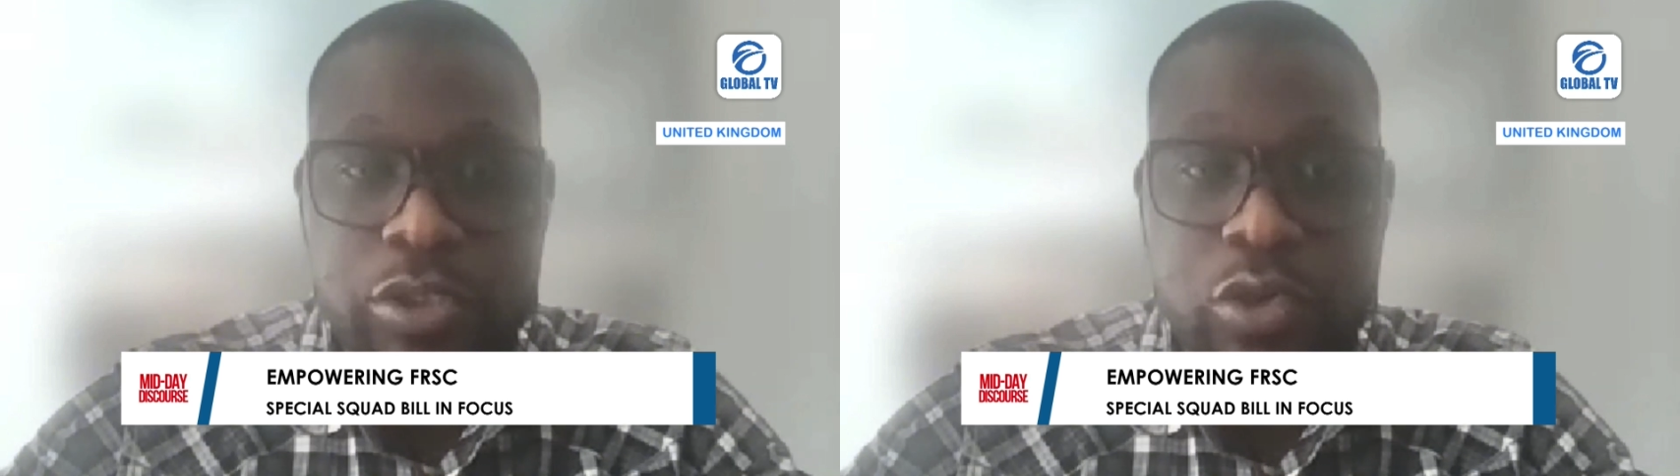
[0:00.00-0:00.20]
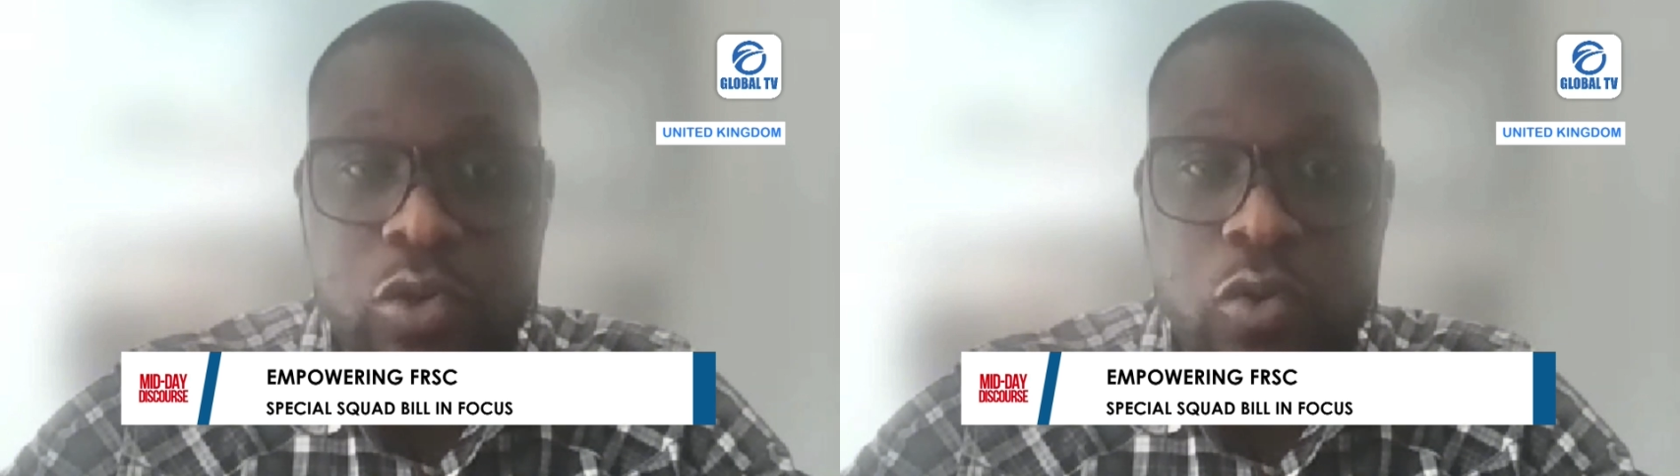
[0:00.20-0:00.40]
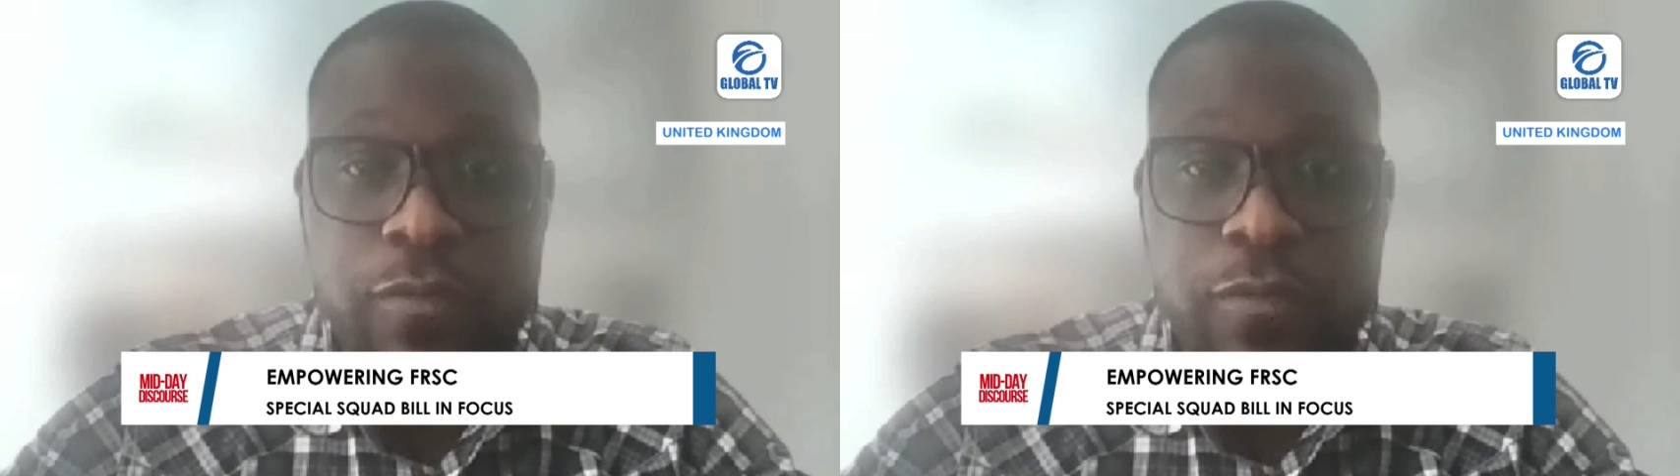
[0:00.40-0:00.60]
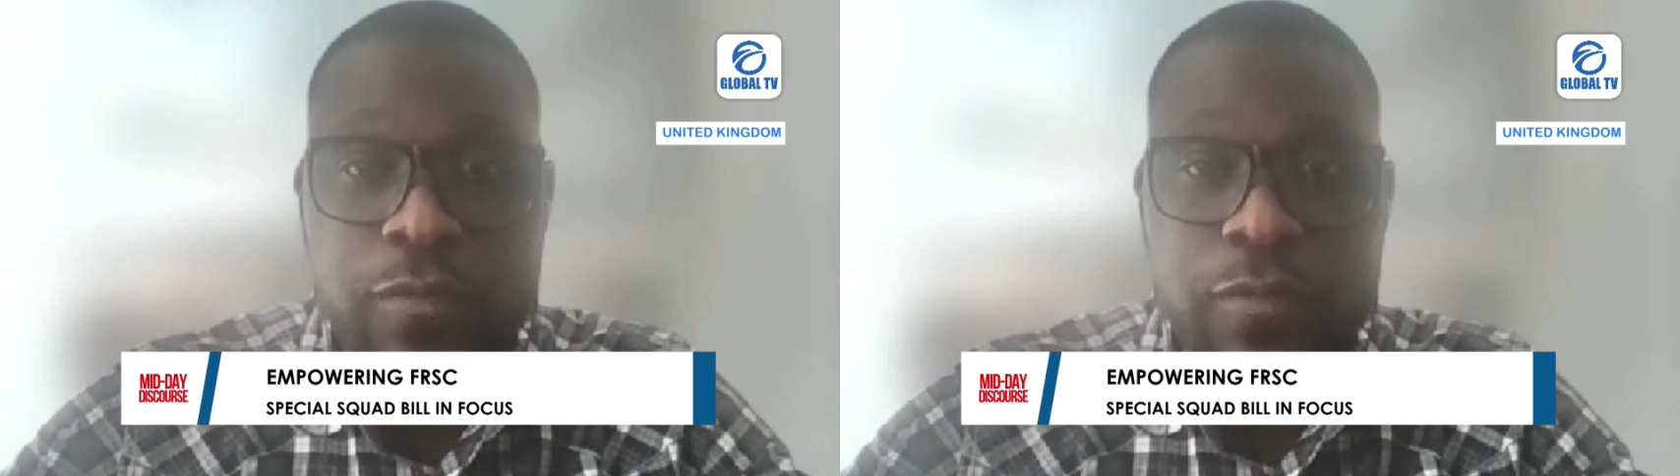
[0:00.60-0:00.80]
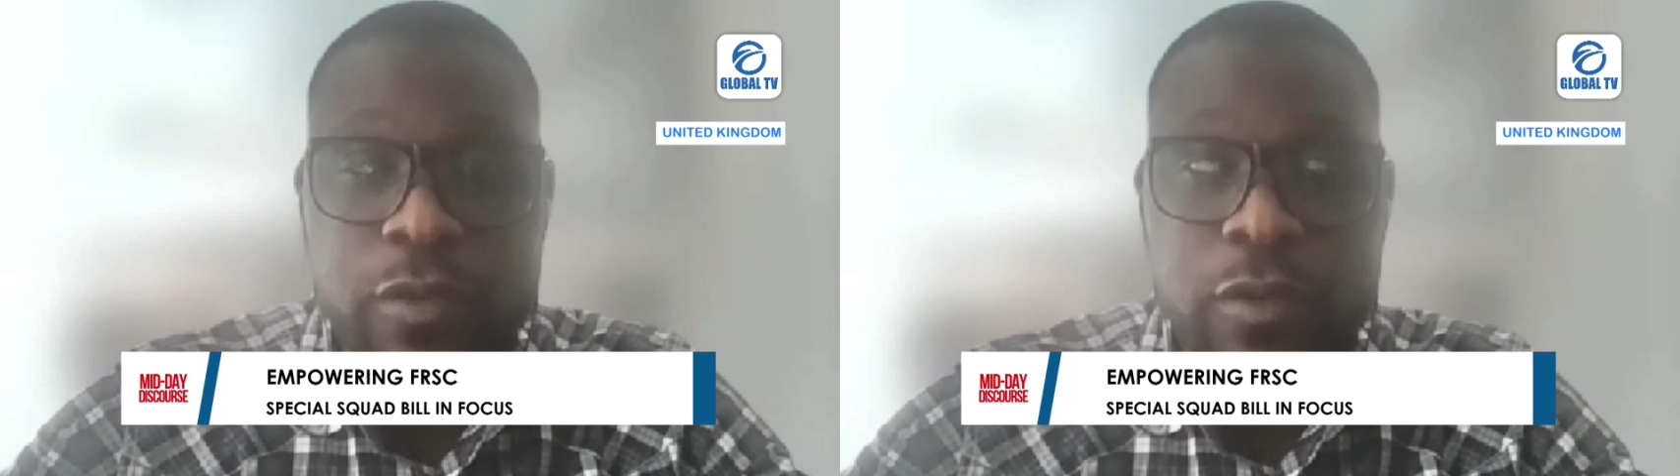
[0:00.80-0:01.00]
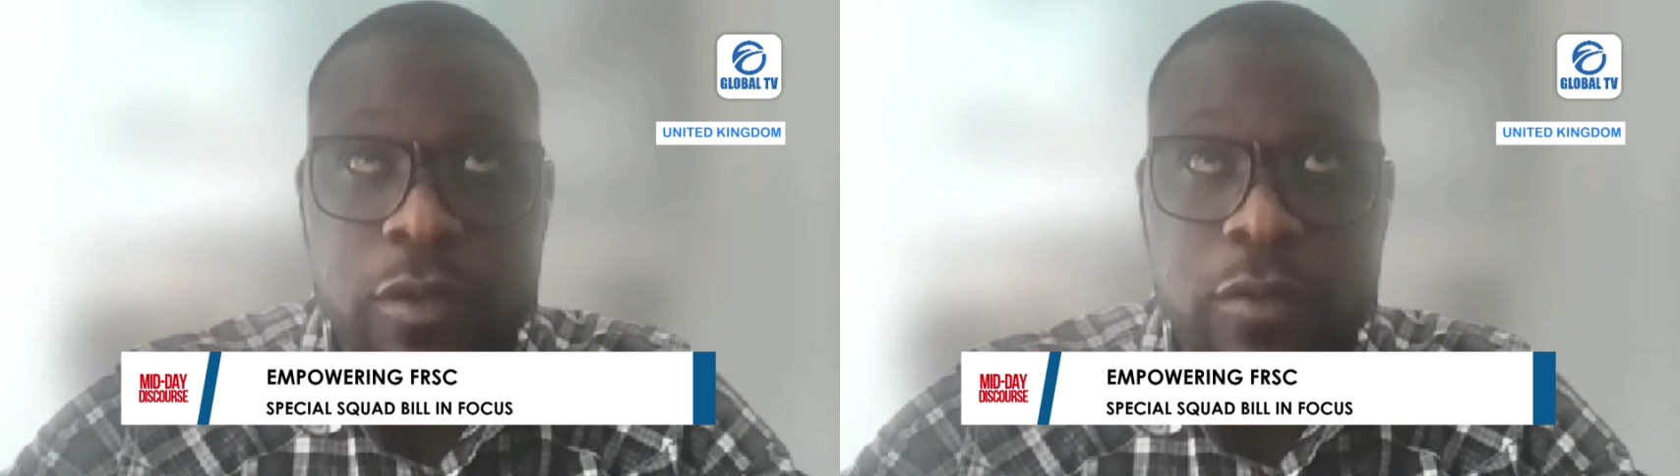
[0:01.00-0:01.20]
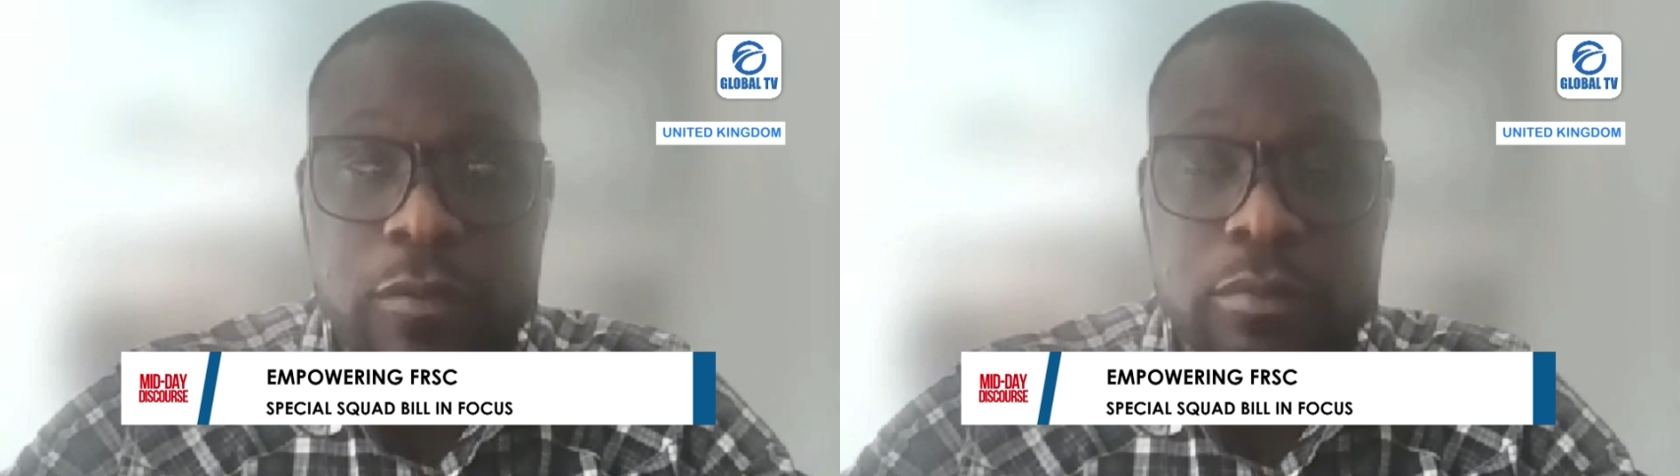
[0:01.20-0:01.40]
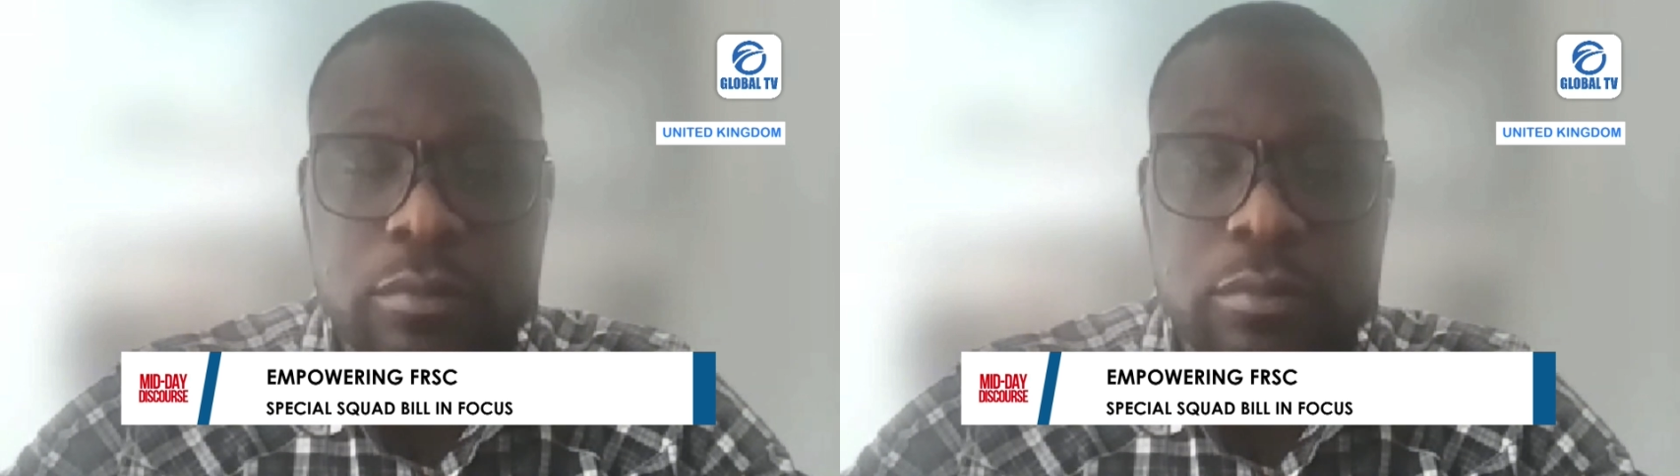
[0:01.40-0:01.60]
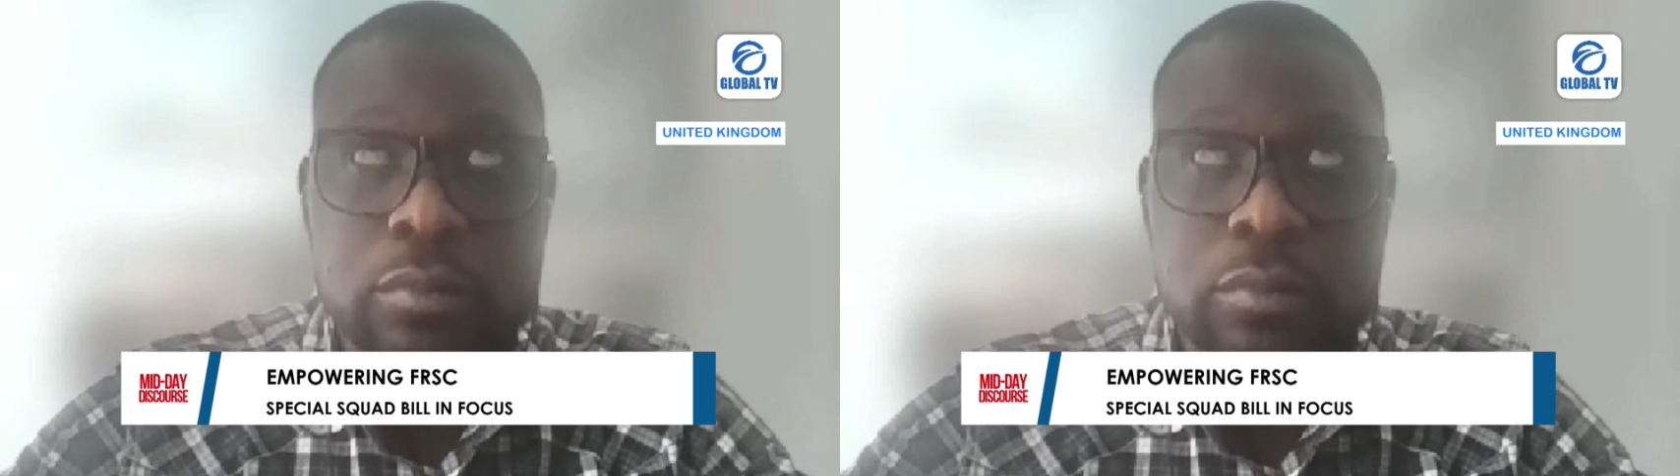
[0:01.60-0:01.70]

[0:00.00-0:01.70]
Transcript: don't go for